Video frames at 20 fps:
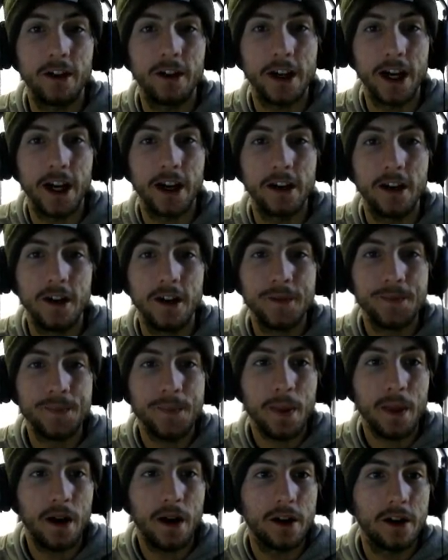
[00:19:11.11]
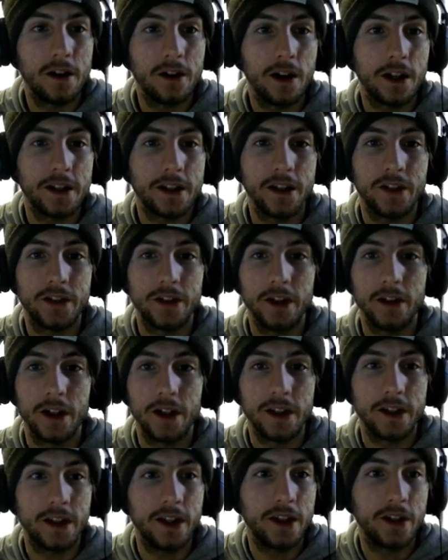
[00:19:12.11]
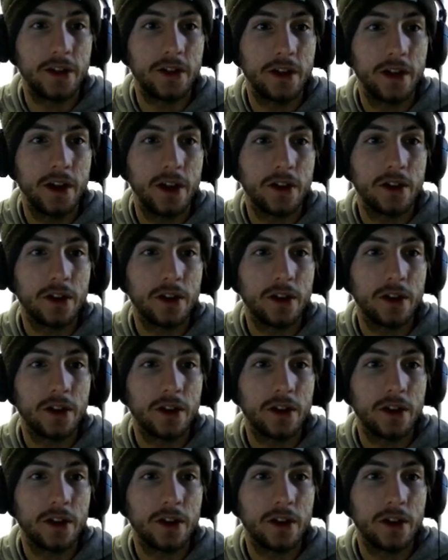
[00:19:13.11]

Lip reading: okay, I don't like this, don't like this.